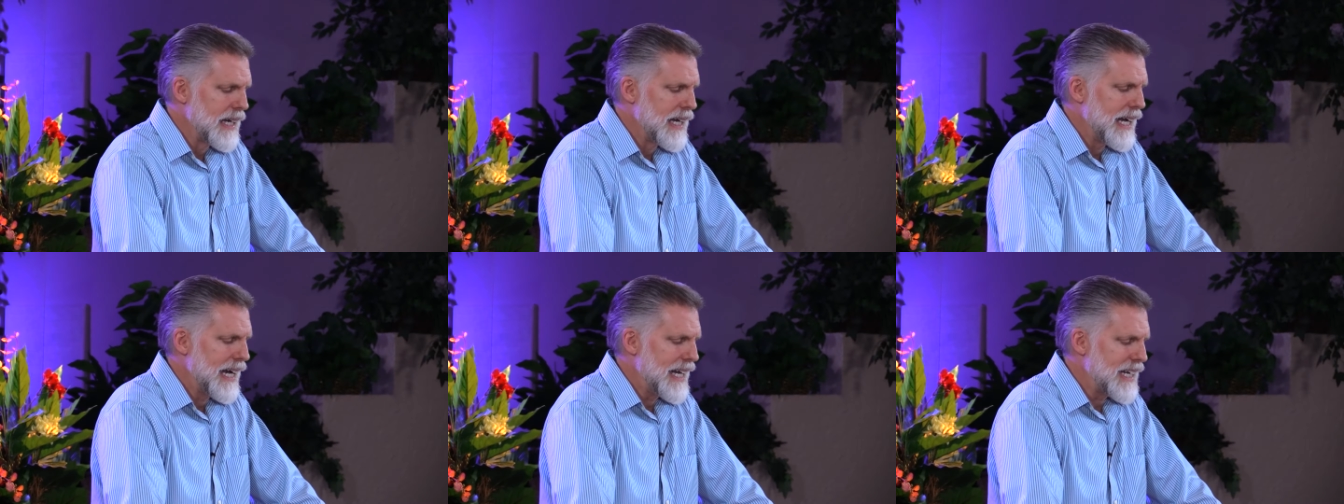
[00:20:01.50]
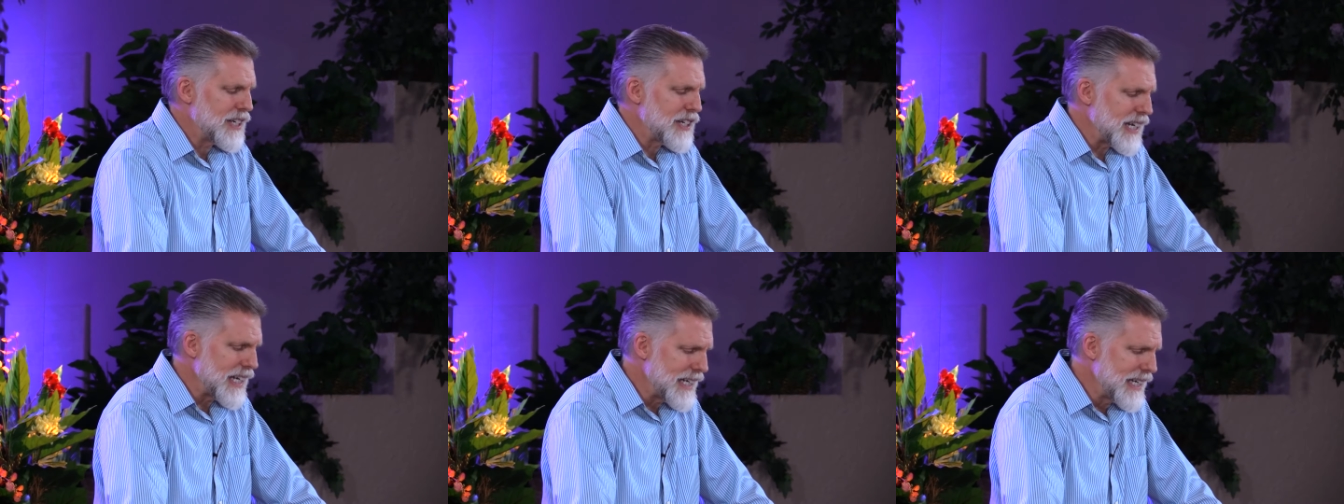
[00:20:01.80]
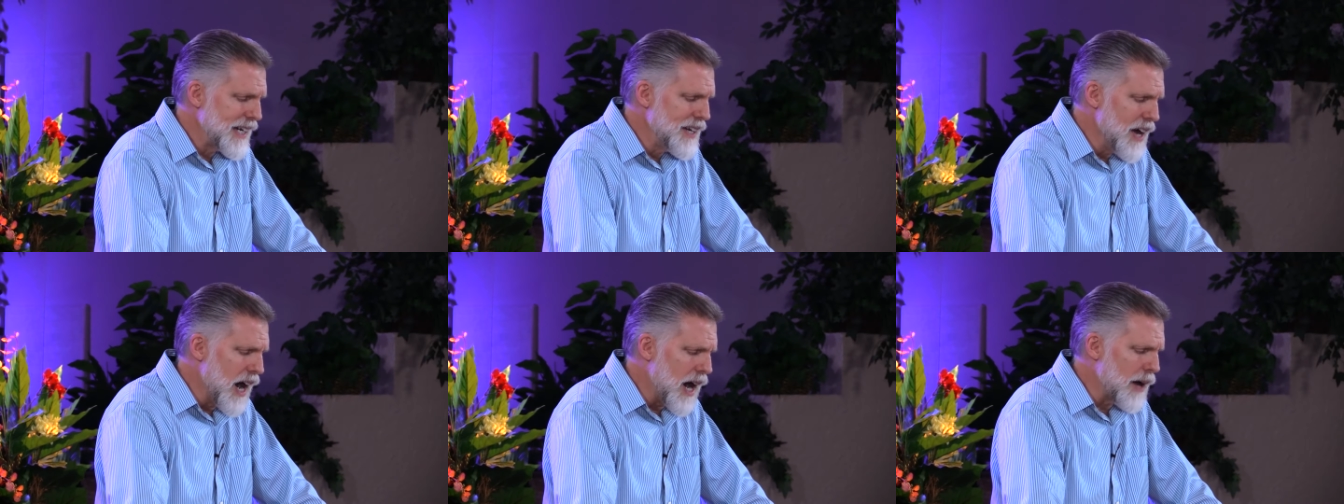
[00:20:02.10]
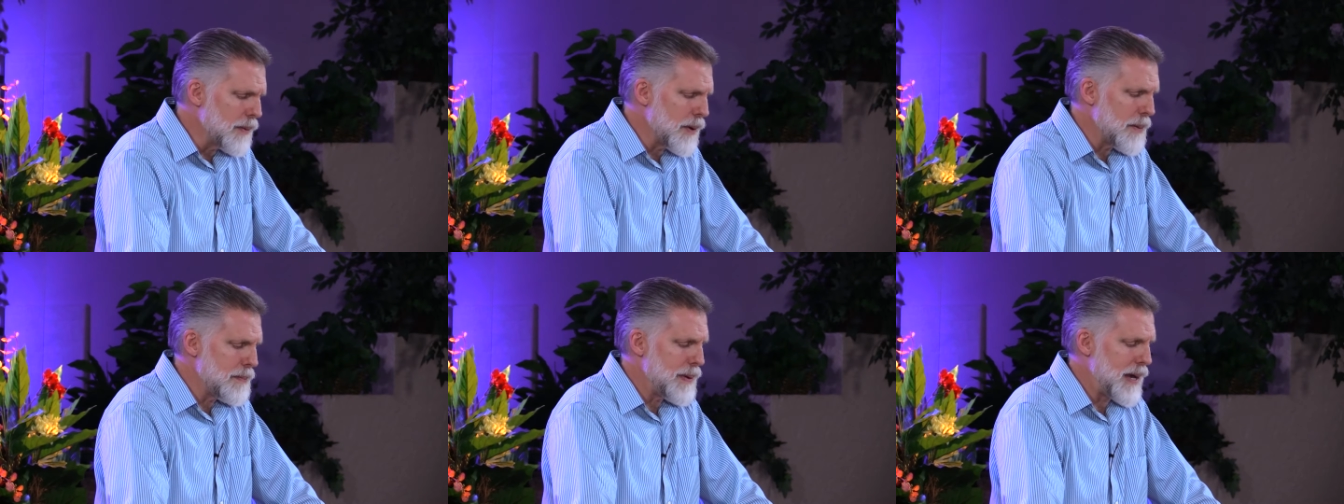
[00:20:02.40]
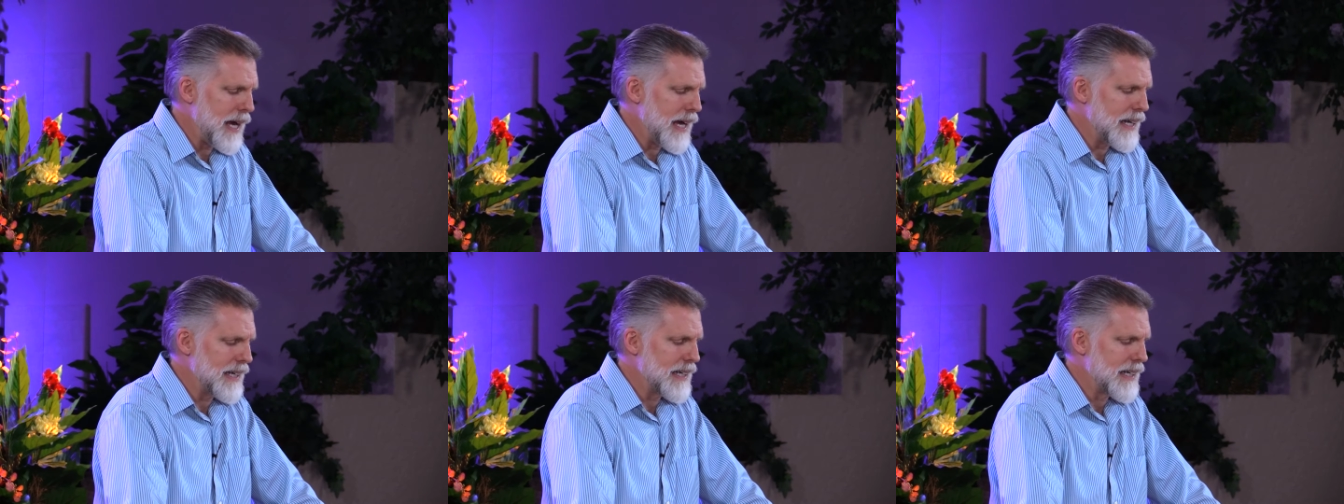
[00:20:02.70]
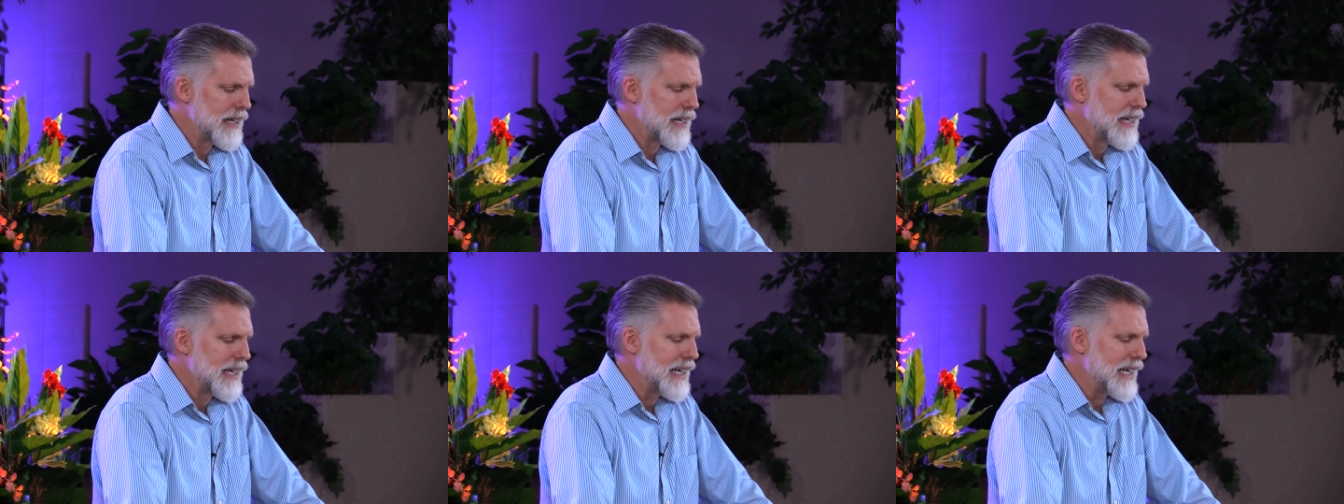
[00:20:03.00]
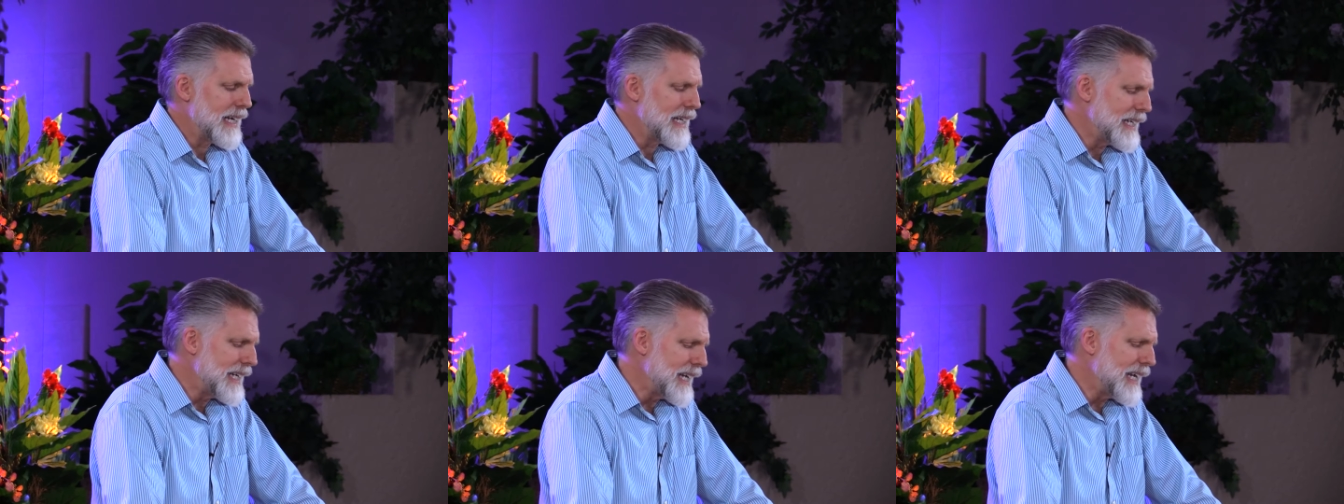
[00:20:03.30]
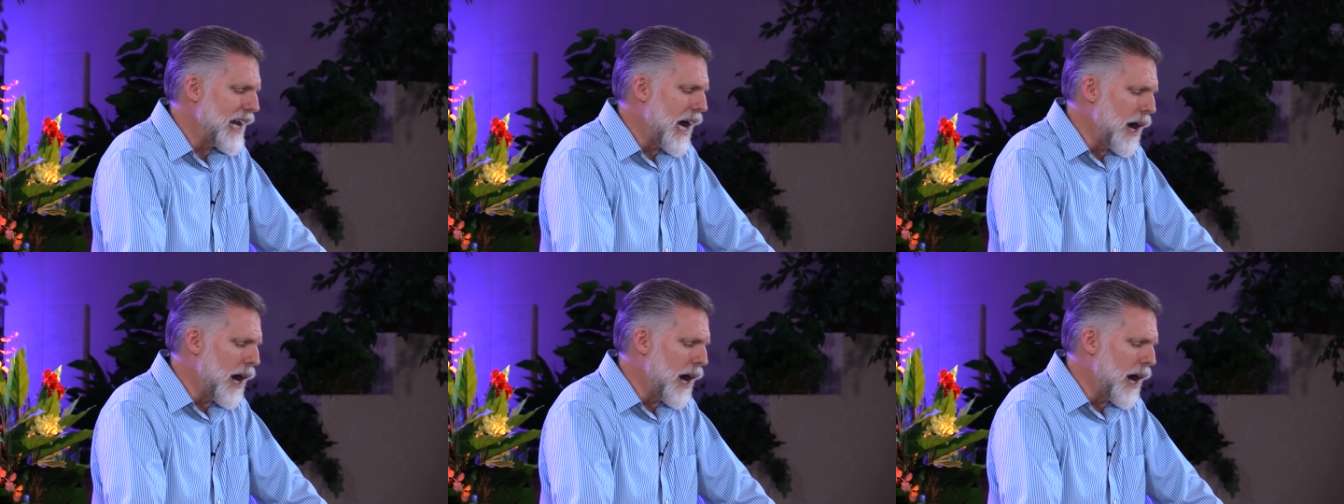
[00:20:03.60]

and she did not repent. Indeed,